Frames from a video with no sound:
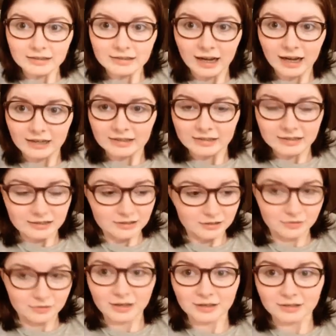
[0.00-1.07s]
I didn't
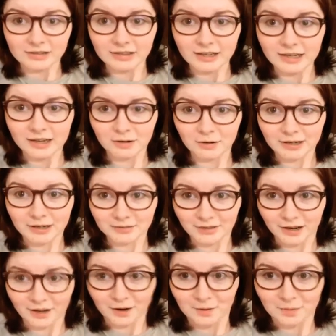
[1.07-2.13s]
know Leo had
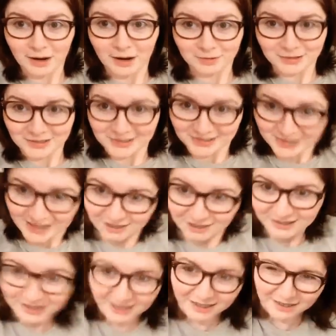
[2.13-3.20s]
fire powers. How did
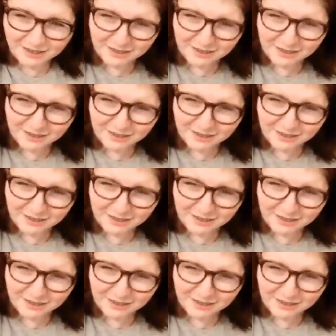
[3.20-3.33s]
I not